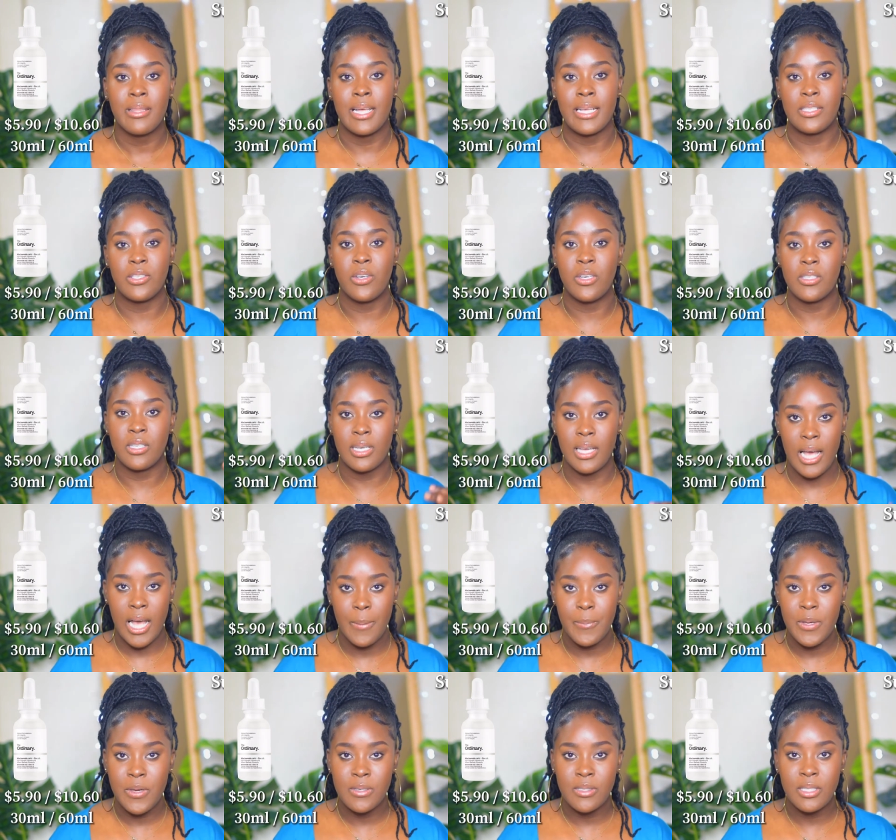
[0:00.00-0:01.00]
that's going to
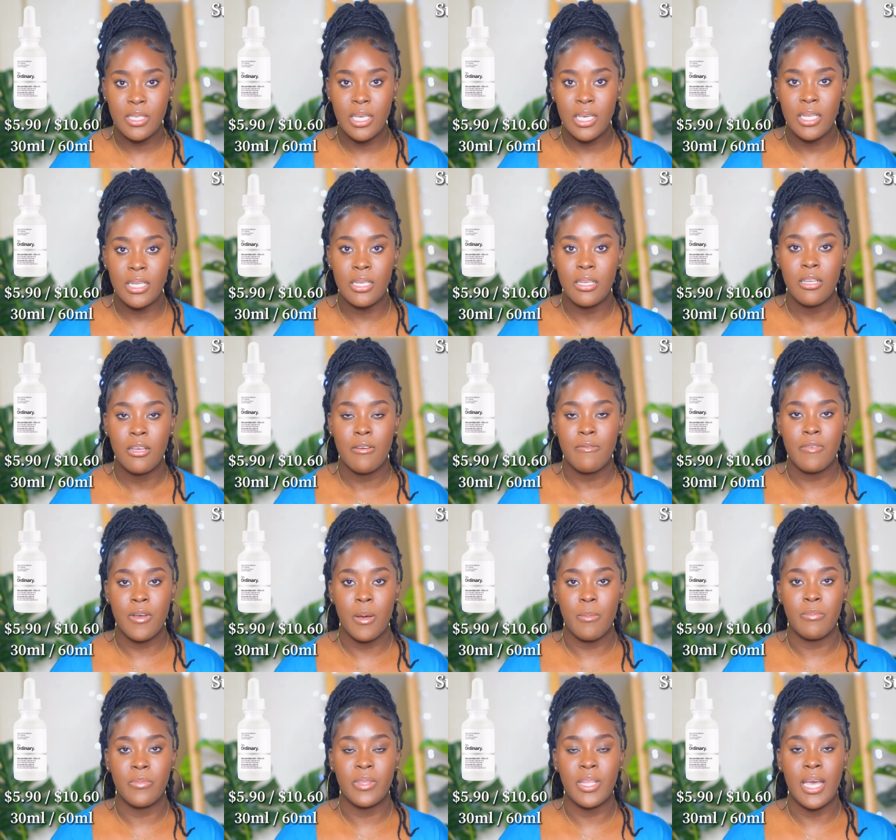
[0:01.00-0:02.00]
calm your skin
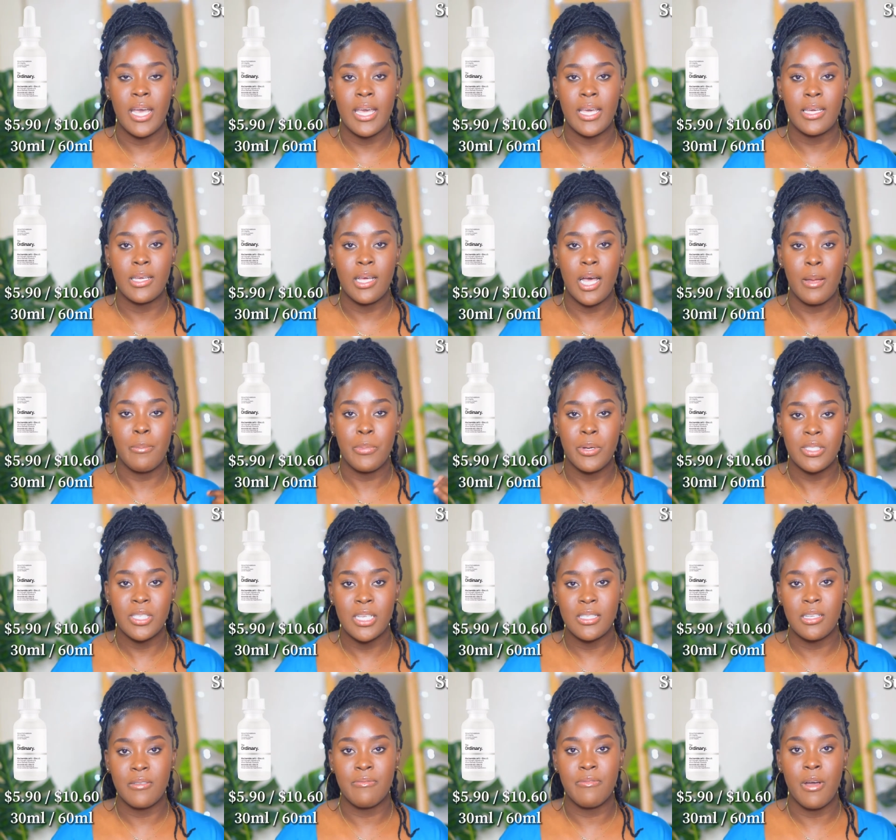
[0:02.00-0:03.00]
from like and um,
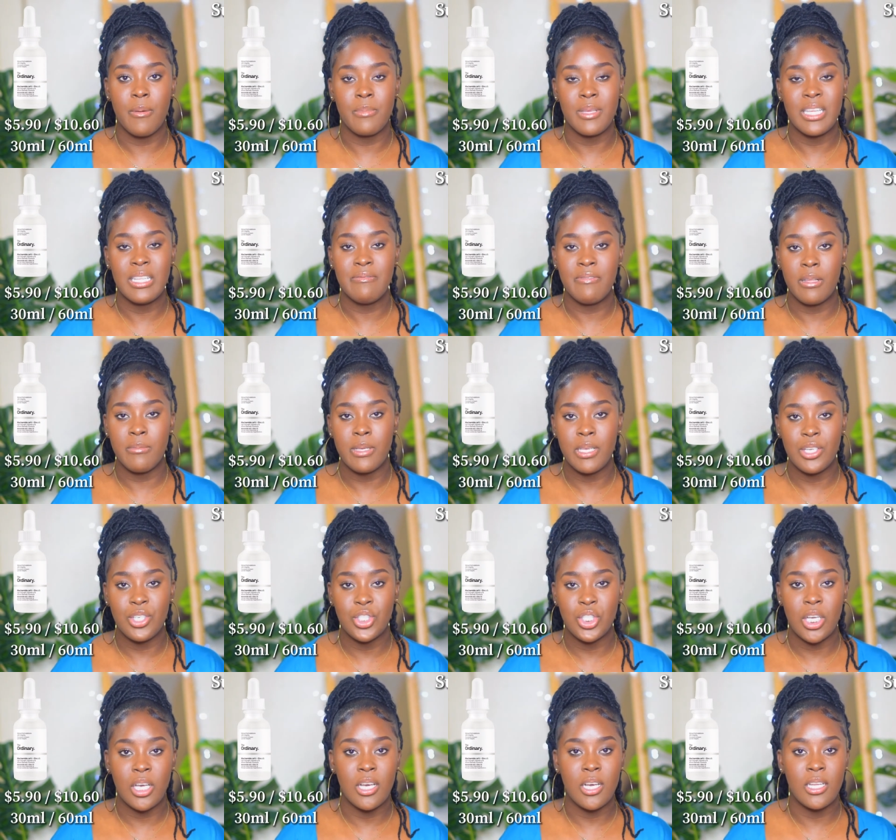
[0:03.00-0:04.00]
protect it from
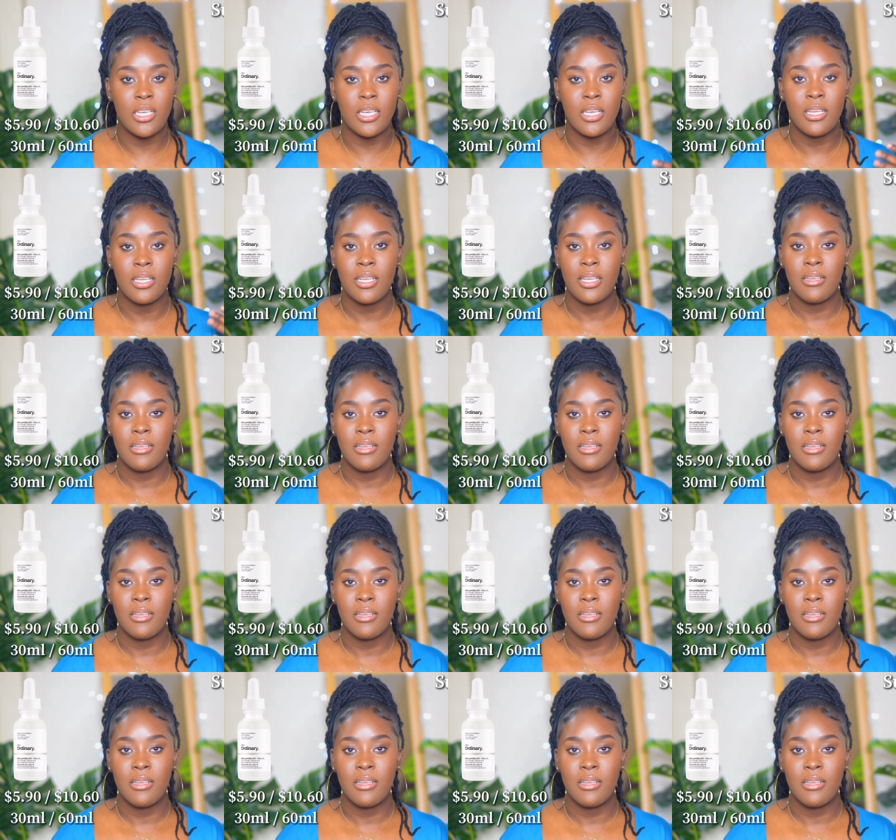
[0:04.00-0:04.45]
inflammation,